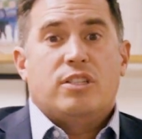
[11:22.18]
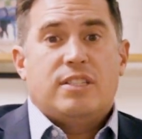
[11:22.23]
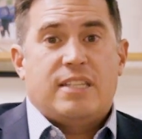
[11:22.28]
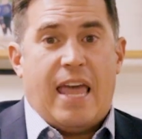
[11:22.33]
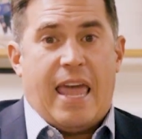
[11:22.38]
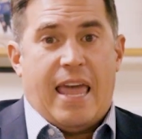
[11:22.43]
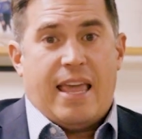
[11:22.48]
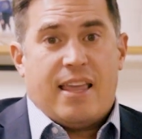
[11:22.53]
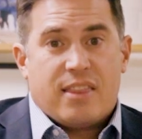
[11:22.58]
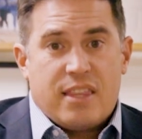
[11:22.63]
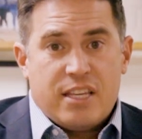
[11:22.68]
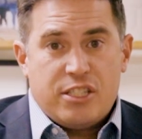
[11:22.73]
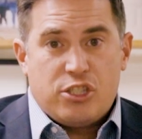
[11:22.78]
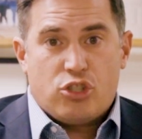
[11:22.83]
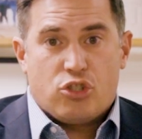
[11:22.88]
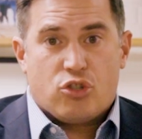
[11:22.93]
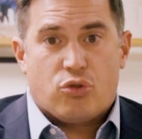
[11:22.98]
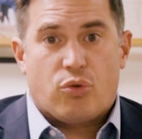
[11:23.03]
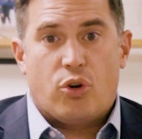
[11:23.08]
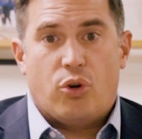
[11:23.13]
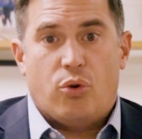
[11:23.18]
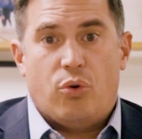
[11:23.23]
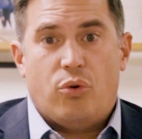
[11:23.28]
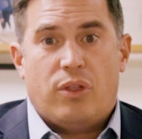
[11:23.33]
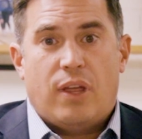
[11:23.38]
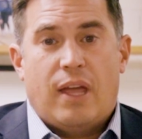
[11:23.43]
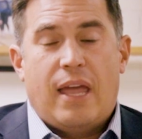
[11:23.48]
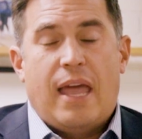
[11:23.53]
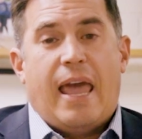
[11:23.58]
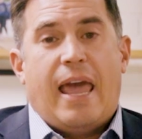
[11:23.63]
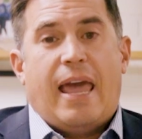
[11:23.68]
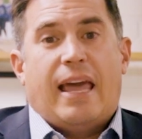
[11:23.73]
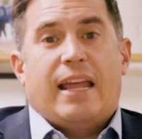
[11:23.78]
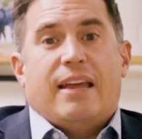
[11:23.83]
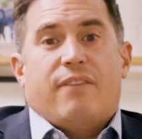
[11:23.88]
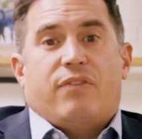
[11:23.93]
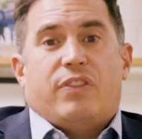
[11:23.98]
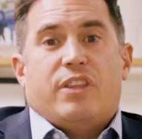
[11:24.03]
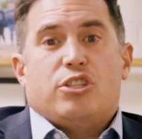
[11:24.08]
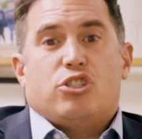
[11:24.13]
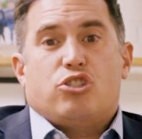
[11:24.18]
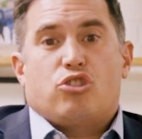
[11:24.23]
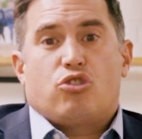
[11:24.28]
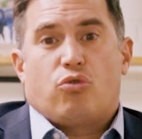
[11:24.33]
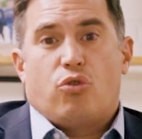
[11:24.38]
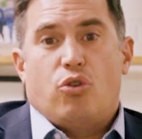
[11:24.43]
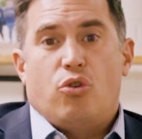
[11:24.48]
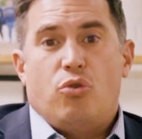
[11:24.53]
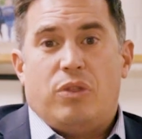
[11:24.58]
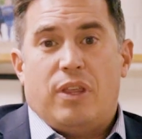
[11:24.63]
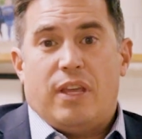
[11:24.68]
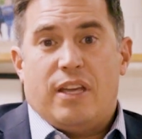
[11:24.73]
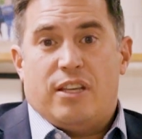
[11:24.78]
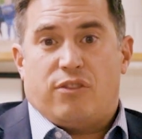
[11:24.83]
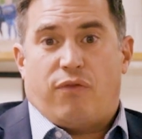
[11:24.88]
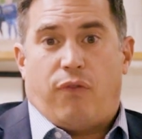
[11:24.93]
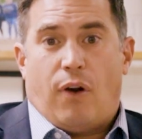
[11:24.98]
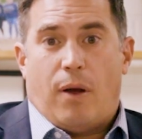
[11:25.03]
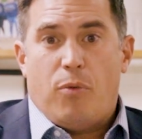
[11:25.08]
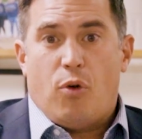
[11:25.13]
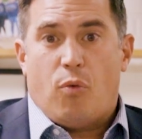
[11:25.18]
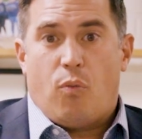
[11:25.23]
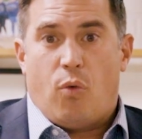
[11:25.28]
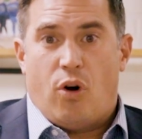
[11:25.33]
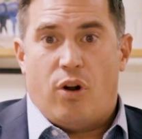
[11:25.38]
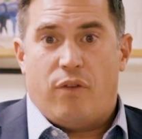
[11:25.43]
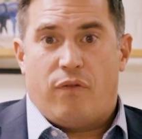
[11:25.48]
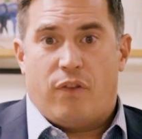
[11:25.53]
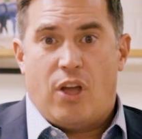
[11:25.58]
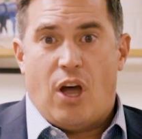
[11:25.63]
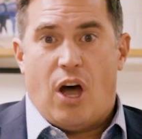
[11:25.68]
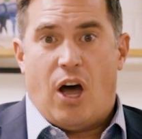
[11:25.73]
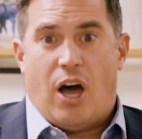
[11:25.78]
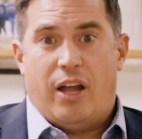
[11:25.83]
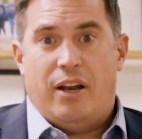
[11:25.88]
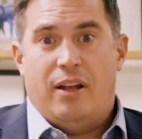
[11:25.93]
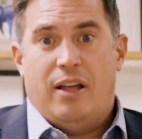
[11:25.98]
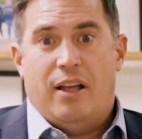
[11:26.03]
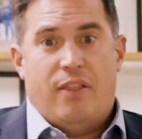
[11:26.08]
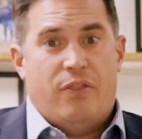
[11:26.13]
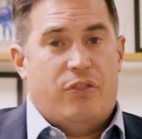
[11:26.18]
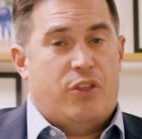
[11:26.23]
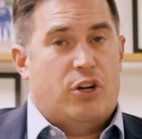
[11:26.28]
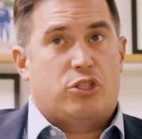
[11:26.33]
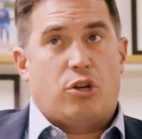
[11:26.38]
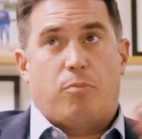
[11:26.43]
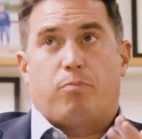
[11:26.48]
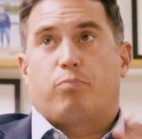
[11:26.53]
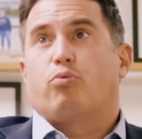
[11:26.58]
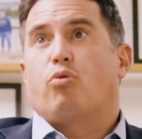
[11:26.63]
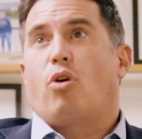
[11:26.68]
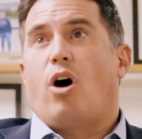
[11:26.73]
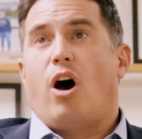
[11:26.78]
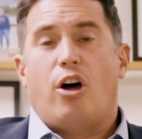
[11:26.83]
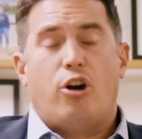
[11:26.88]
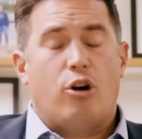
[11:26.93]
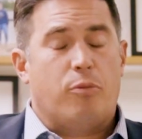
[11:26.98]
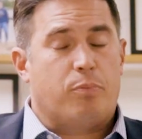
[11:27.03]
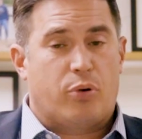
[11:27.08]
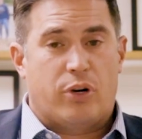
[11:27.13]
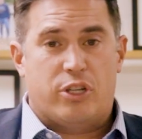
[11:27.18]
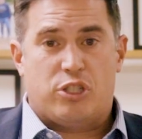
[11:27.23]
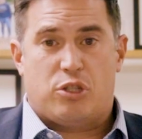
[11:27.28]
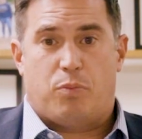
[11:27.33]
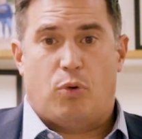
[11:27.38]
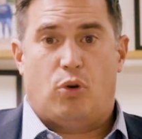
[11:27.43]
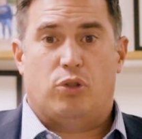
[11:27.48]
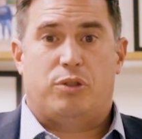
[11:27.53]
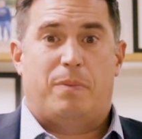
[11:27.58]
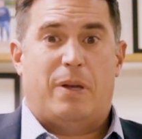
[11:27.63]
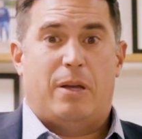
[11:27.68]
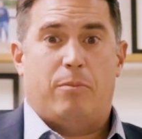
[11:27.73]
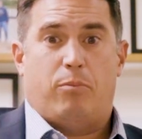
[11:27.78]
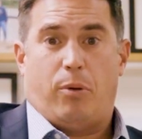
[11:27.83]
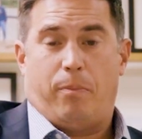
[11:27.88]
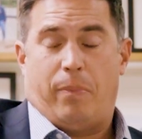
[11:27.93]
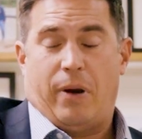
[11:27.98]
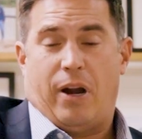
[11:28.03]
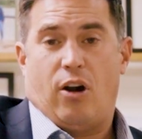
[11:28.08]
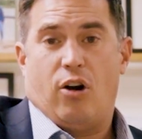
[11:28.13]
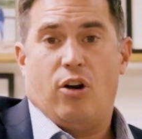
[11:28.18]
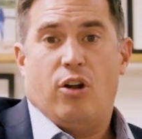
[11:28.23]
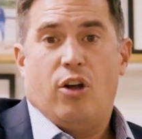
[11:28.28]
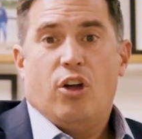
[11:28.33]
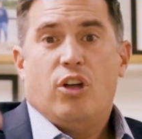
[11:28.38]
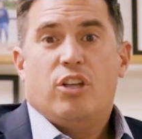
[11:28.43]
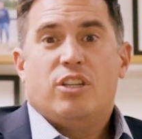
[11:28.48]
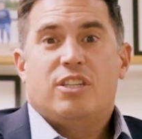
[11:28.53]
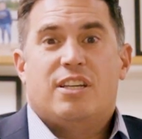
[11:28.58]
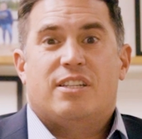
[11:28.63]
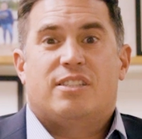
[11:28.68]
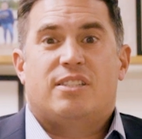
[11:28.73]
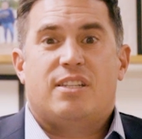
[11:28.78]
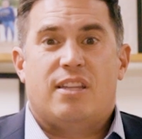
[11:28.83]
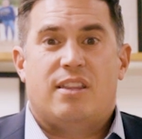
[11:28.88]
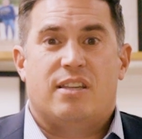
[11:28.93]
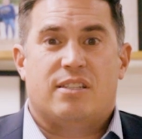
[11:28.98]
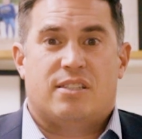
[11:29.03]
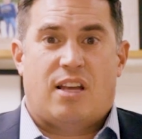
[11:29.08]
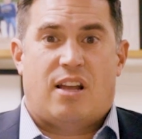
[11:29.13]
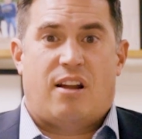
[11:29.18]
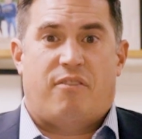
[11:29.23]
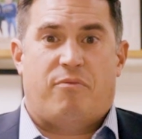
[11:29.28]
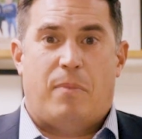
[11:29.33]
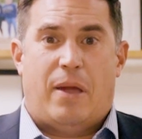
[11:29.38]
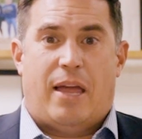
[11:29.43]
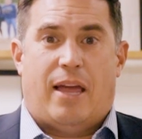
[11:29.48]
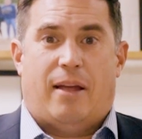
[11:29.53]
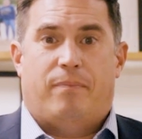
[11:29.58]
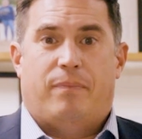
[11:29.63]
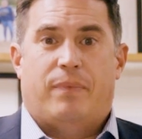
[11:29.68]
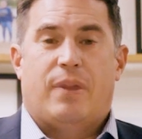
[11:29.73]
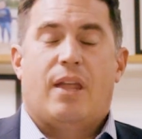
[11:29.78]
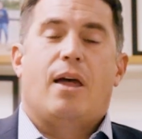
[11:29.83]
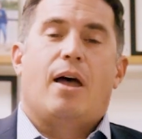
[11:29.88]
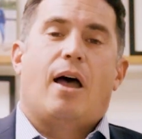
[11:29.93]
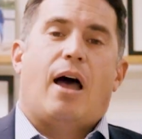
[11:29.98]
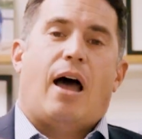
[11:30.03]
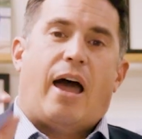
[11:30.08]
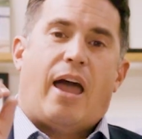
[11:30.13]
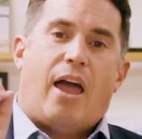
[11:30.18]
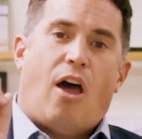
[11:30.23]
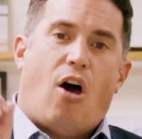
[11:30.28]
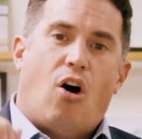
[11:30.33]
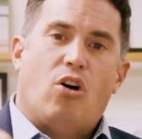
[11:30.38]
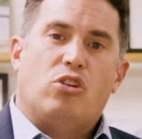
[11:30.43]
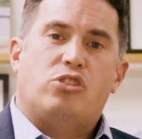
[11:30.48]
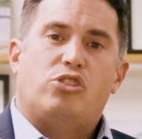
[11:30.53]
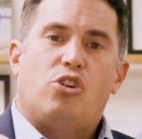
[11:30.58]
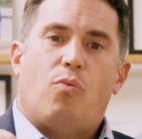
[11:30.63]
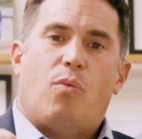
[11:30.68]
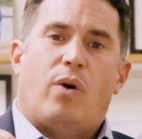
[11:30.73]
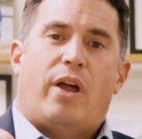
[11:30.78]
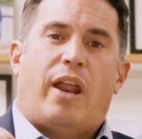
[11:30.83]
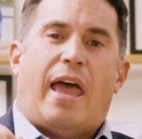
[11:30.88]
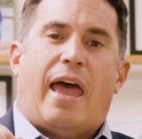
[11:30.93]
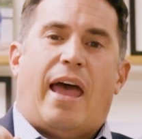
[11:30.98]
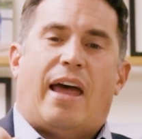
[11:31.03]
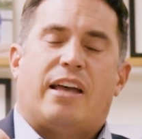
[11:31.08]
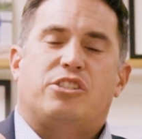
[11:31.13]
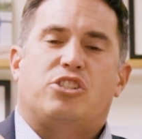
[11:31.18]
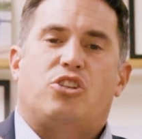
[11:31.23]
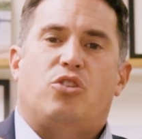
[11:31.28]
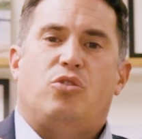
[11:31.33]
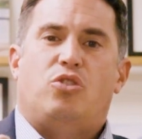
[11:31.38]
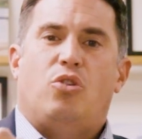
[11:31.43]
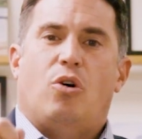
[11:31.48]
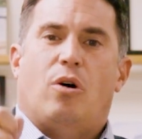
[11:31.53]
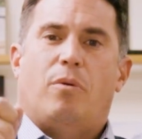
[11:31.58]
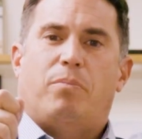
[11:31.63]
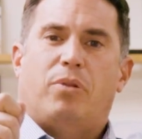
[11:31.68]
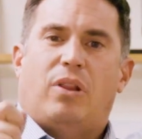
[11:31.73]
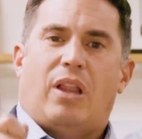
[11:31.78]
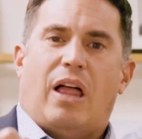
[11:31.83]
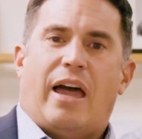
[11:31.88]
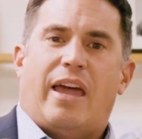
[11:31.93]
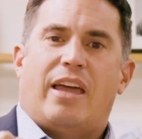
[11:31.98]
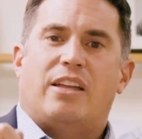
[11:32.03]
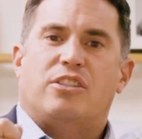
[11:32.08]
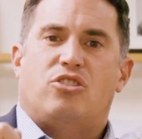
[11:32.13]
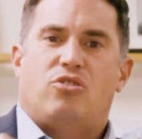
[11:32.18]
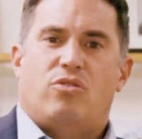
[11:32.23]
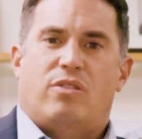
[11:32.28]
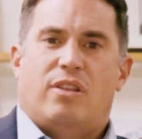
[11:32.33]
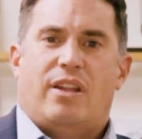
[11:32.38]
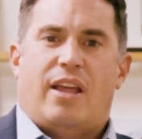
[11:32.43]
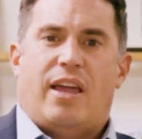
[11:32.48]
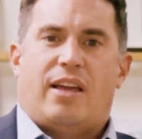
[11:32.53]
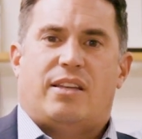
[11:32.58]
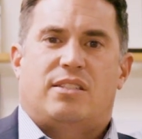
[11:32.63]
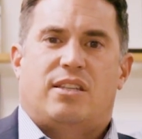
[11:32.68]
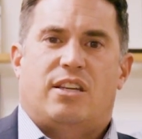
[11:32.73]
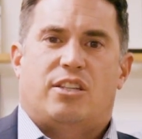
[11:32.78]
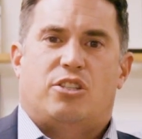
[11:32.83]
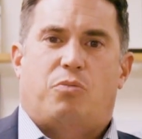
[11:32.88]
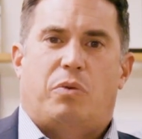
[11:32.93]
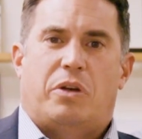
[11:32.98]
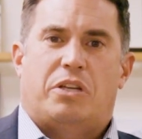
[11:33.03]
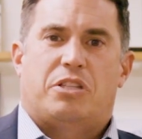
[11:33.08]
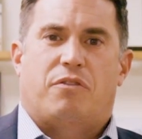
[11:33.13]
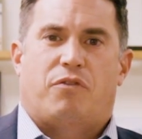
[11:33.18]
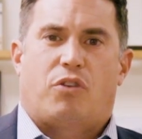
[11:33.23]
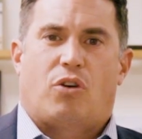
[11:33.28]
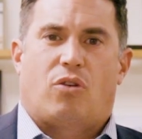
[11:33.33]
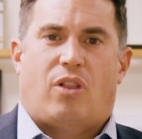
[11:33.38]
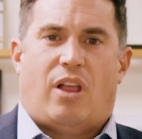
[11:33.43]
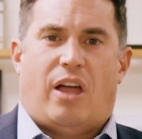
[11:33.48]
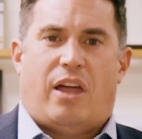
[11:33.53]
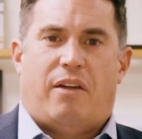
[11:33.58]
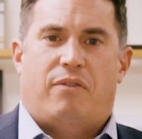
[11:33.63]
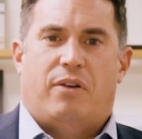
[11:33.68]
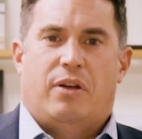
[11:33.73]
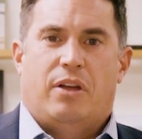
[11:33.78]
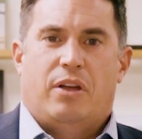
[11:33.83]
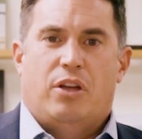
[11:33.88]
take this truth, and if this truth is from the Word of God, there's a broader principle to being prepared to see the Son of Man. I also want to ask you to apply it to the next 6 weeks of your life.